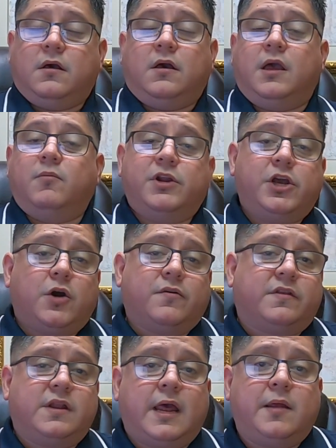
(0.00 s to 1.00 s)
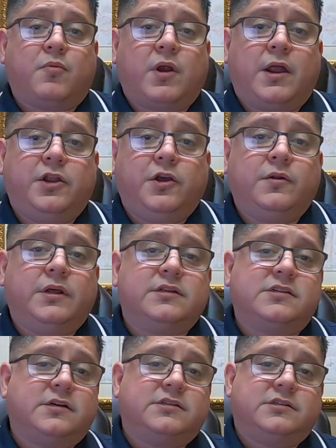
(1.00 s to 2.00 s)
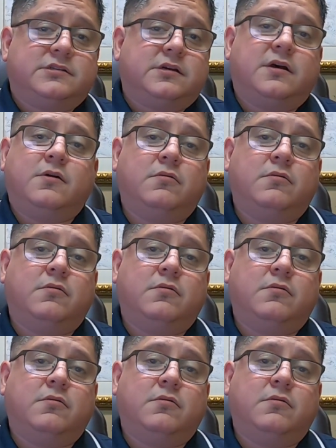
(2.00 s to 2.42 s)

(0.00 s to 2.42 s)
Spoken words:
And when you go with the name brand units, such as